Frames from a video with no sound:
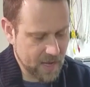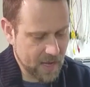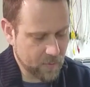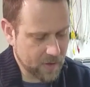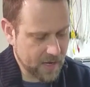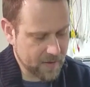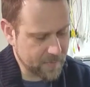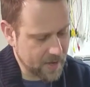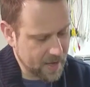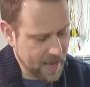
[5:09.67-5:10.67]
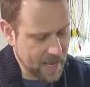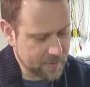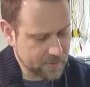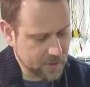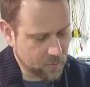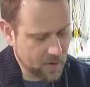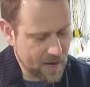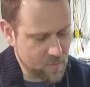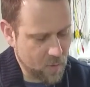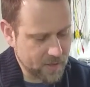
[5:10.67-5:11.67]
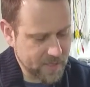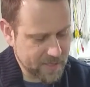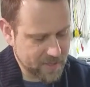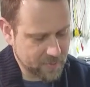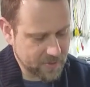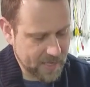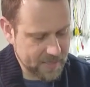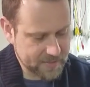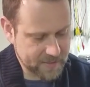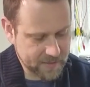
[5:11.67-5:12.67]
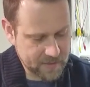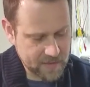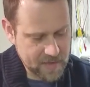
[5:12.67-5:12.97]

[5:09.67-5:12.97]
And when I'm able to grab one end of the plastic